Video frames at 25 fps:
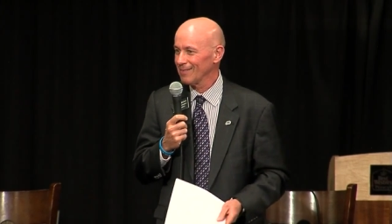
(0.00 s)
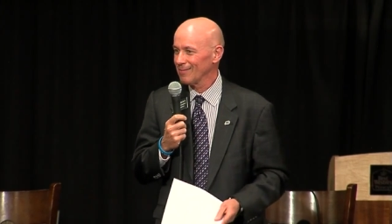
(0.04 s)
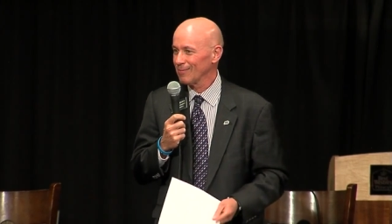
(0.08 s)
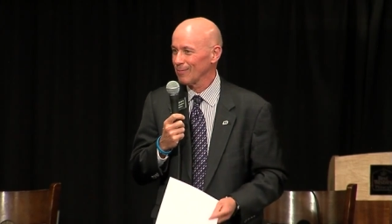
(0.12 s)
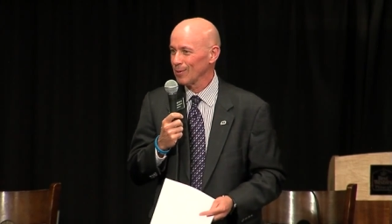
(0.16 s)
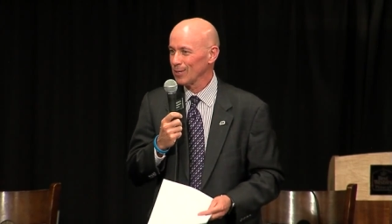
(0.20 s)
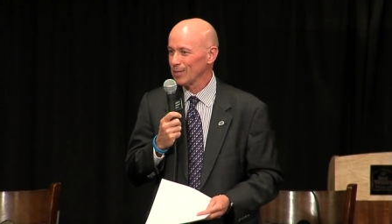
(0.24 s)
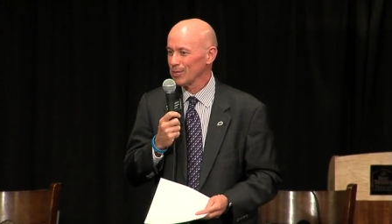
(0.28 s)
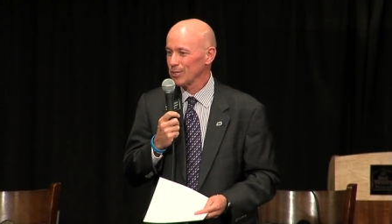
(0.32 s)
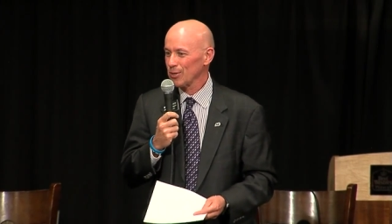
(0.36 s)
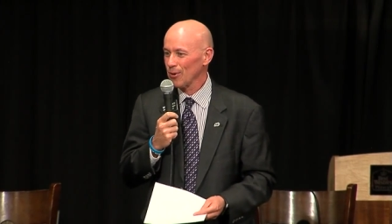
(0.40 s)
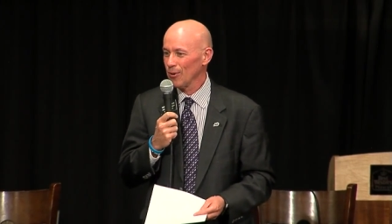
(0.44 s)

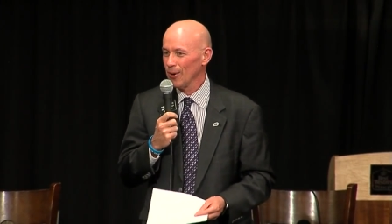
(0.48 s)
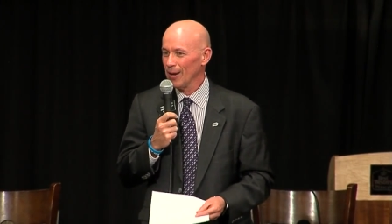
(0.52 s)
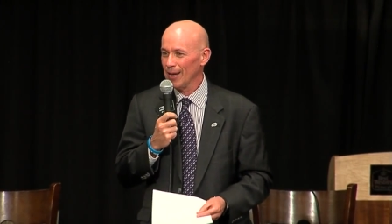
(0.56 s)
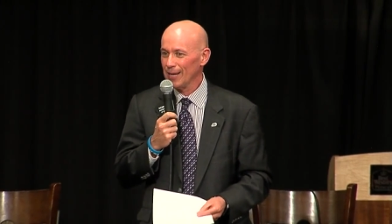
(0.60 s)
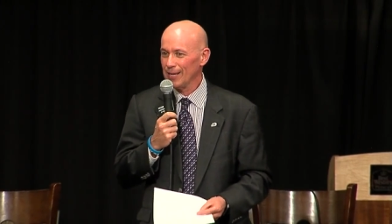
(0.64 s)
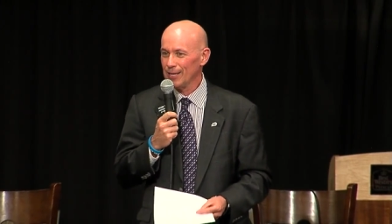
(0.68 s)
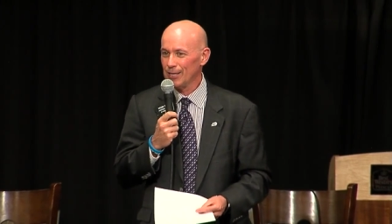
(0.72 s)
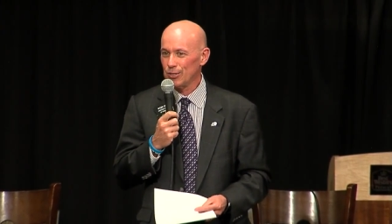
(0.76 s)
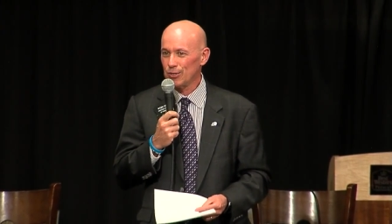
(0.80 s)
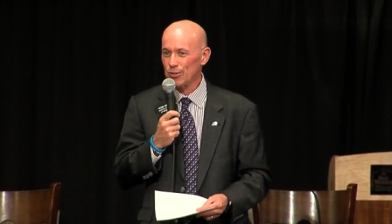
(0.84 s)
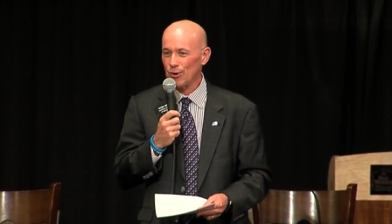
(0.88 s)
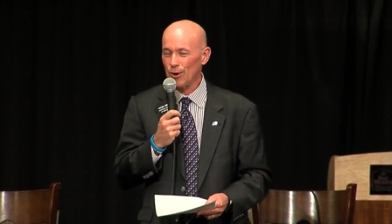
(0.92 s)
we'll just go ahead
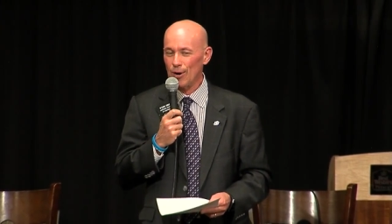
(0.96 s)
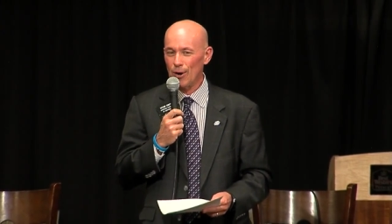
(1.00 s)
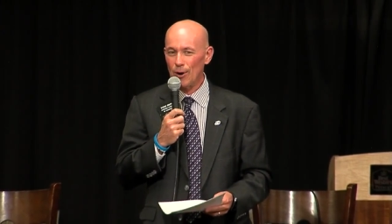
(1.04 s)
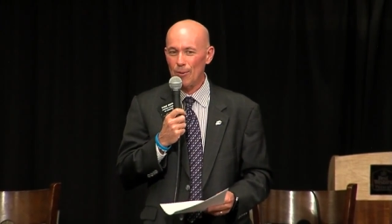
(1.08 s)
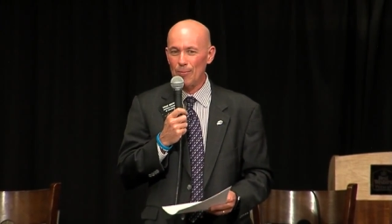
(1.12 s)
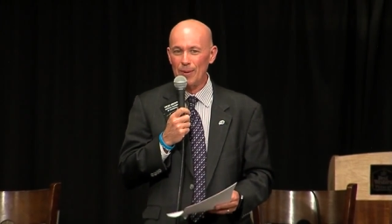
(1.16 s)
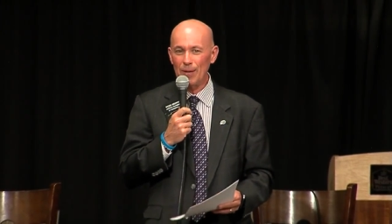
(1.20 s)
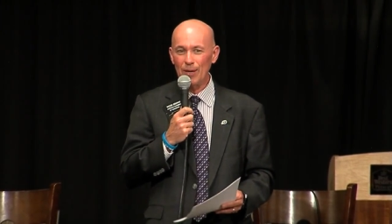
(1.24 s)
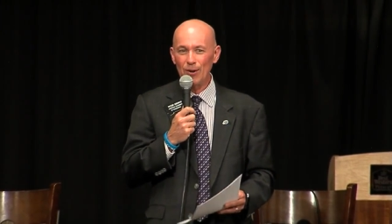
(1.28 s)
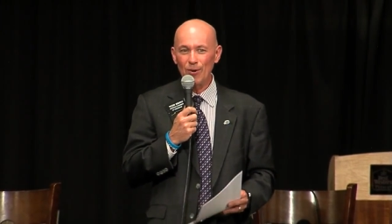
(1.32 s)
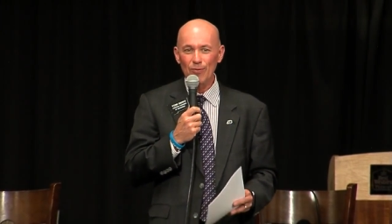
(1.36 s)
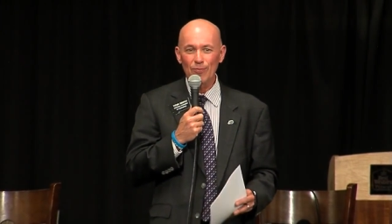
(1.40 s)
and enjoy our
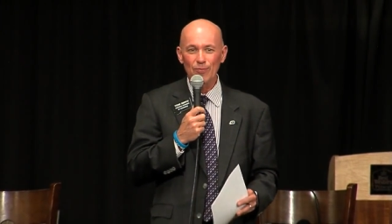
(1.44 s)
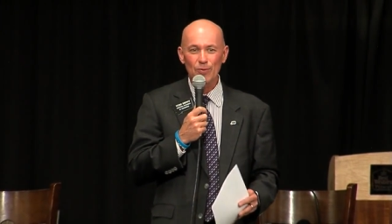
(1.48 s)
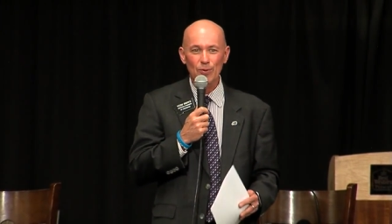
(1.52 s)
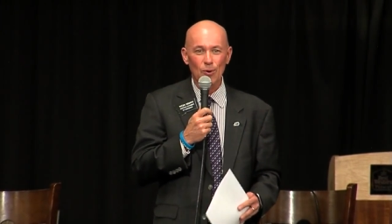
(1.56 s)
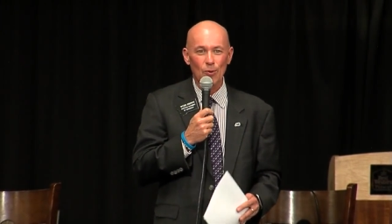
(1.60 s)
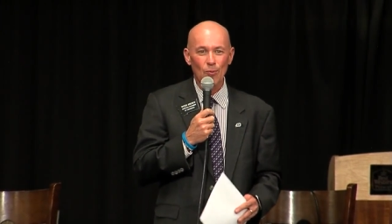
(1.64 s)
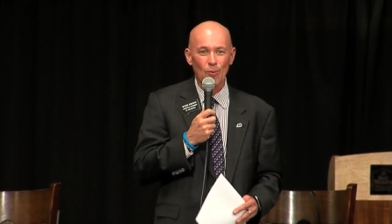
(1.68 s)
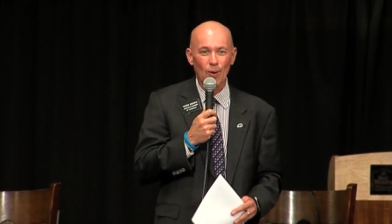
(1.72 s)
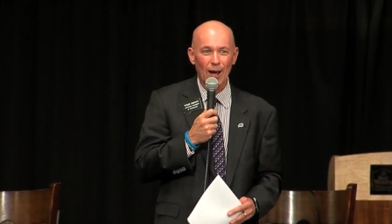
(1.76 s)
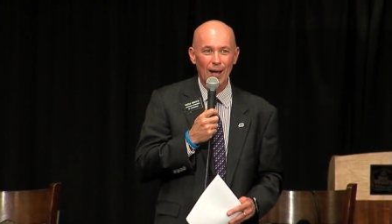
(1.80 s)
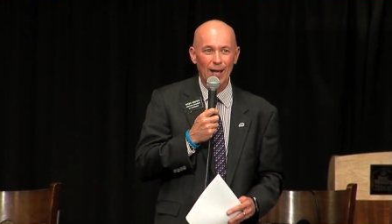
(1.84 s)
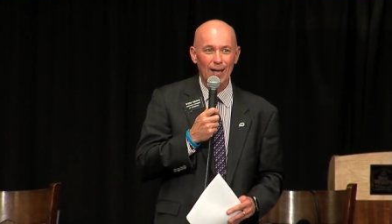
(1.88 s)
meal for
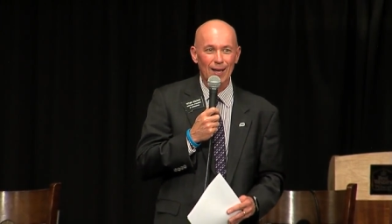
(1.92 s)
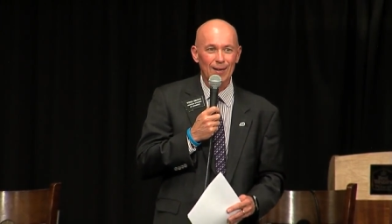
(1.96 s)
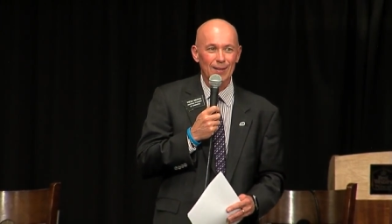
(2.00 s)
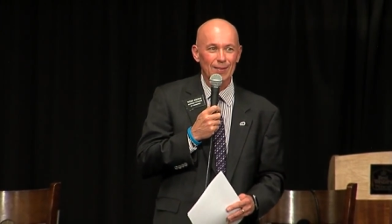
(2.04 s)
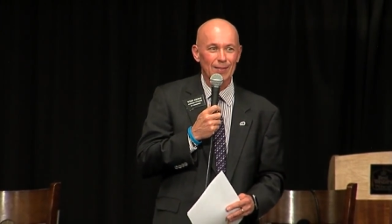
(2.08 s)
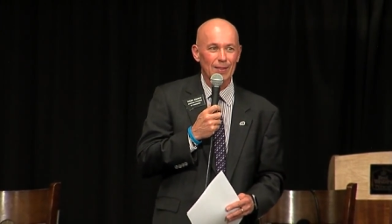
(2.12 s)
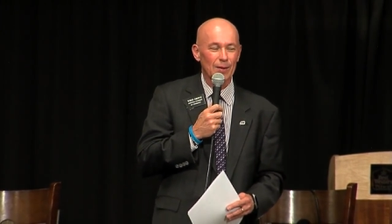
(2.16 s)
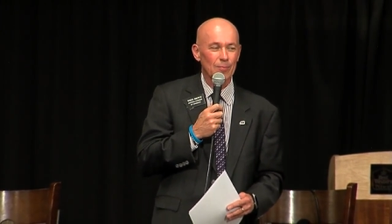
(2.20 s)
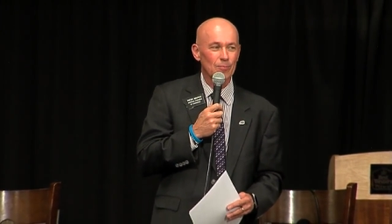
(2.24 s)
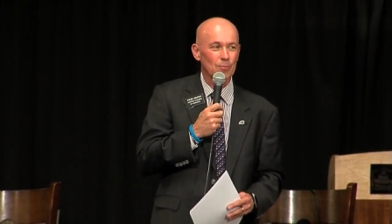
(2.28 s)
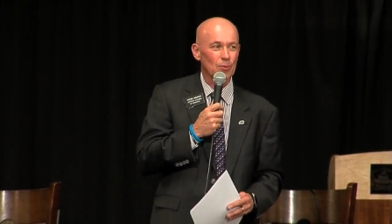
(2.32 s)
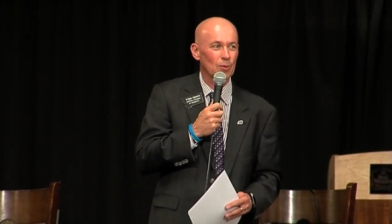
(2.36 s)
a while,
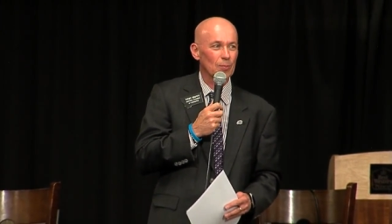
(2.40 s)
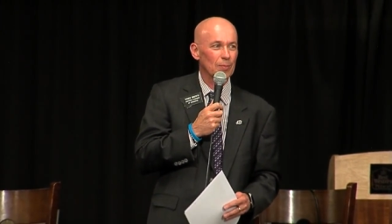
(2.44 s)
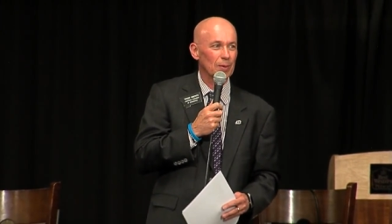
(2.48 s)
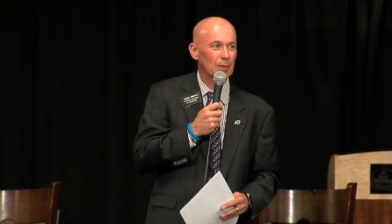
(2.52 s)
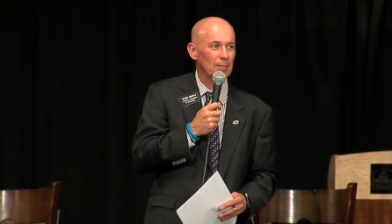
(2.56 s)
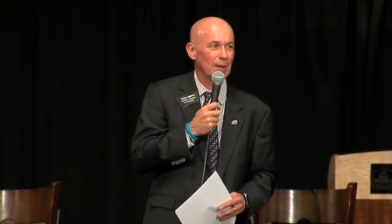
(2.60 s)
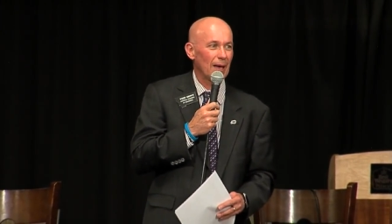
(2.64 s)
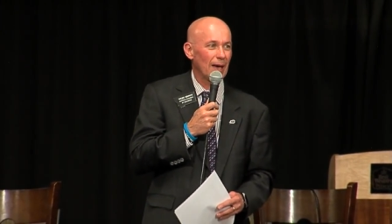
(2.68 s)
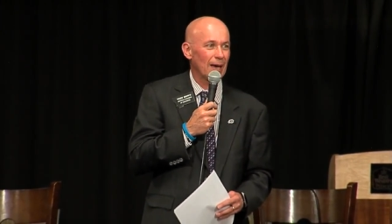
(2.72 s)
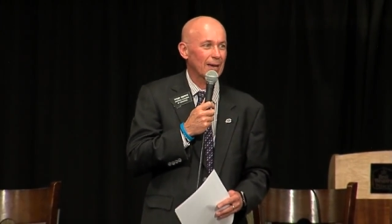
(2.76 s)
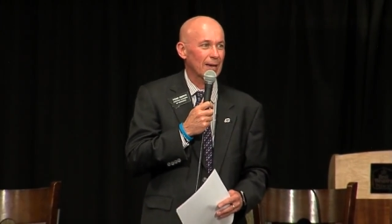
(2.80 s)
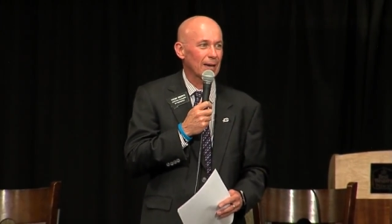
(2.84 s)
and then we'll be
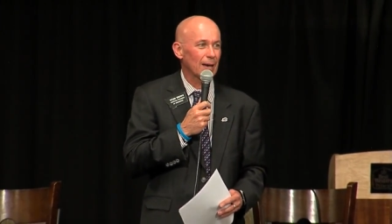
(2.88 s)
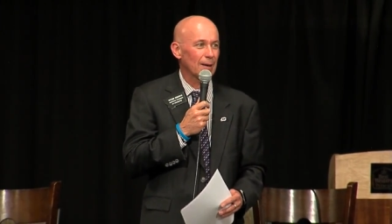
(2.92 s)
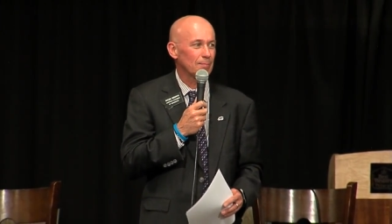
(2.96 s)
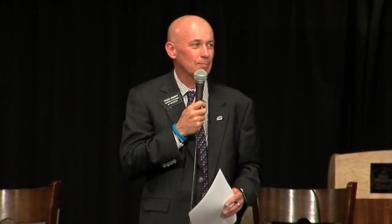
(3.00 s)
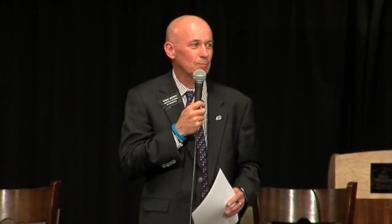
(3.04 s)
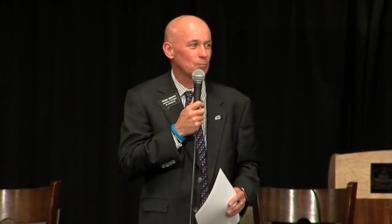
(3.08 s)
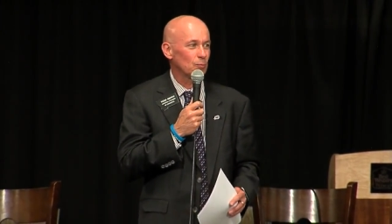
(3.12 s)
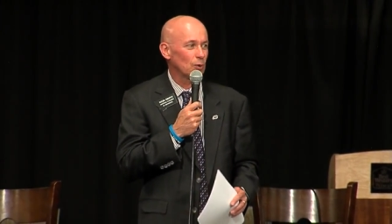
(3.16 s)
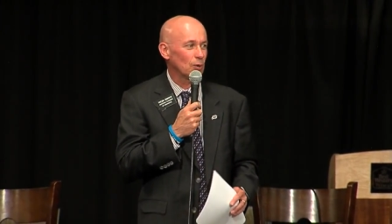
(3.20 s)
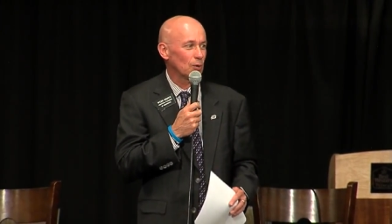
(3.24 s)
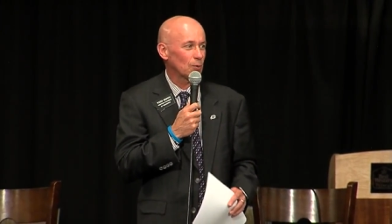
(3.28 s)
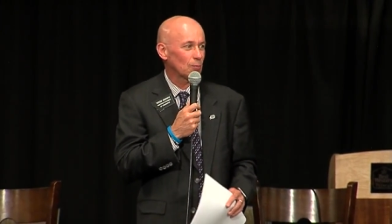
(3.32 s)
back up
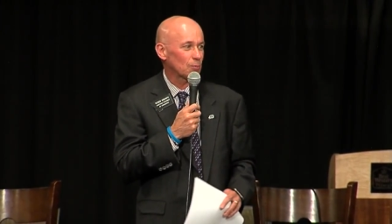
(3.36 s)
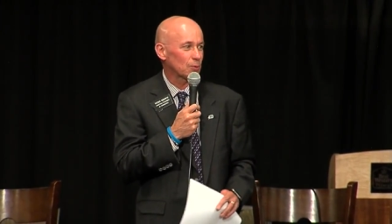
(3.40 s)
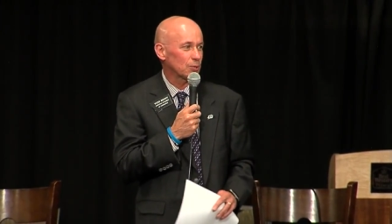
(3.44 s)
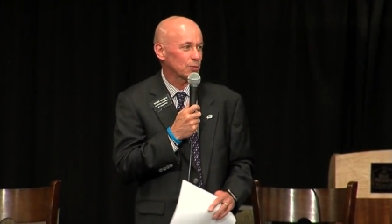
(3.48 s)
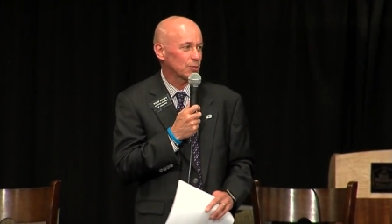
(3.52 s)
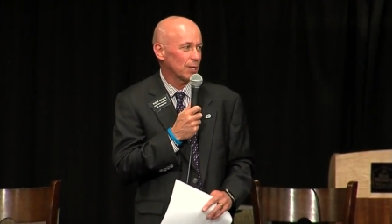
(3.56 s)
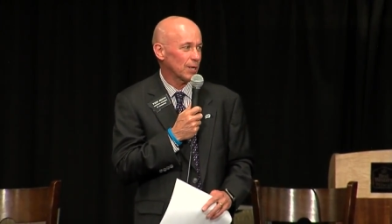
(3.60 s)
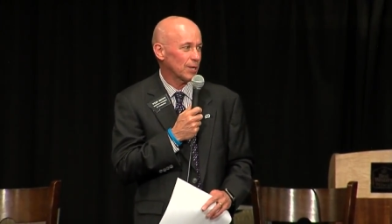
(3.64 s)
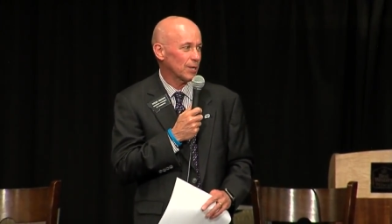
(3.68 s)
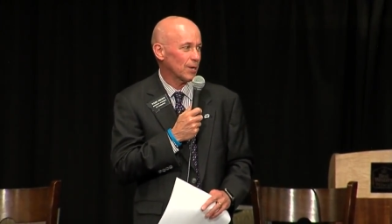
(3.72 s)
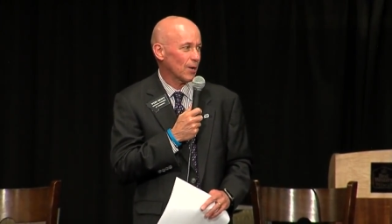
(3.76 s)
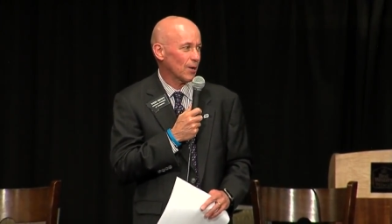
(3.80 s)
and we'll
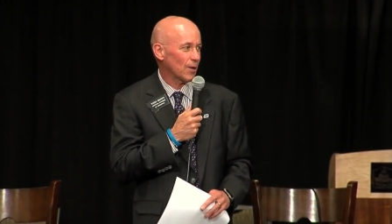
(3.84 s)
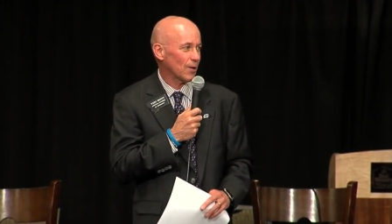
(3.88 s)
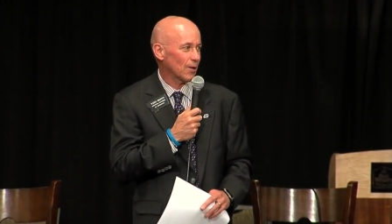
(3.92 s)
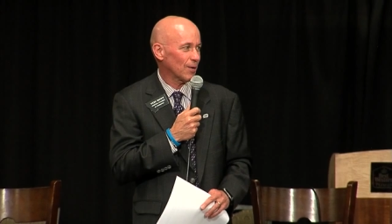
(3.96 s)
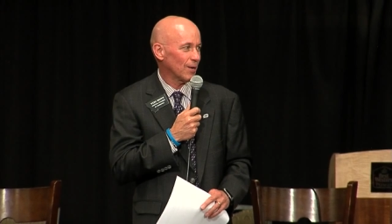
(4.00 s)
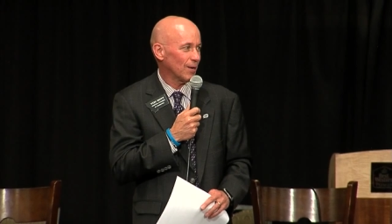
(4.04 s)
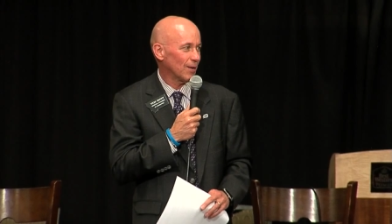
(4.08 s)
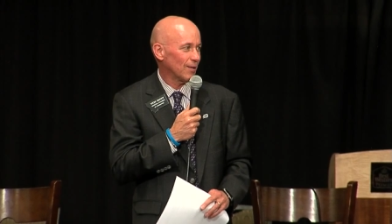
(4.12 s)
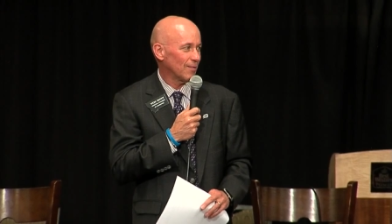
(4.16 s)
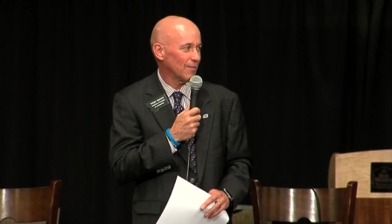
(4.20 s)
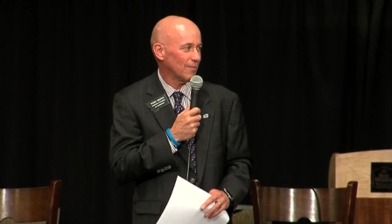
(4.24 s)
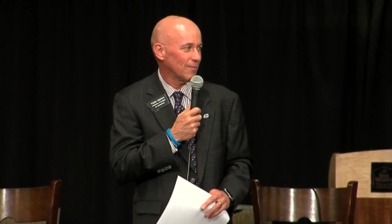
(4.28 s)
present
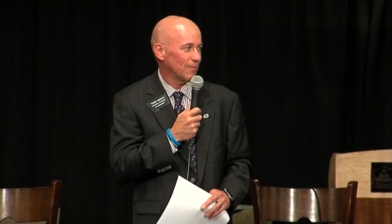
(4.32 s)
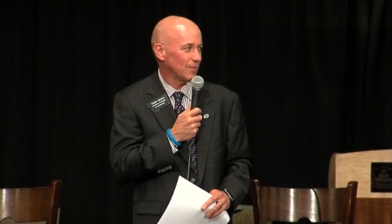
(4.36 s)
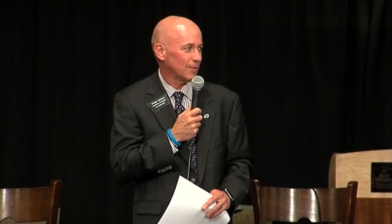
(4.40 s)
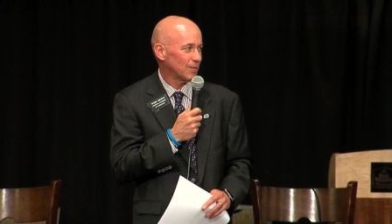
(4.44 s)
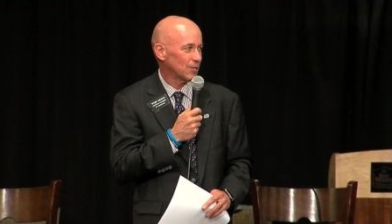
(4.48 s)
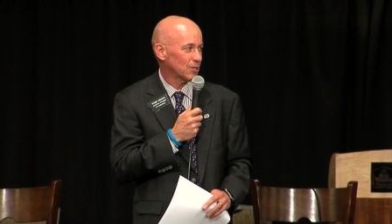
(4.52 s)
our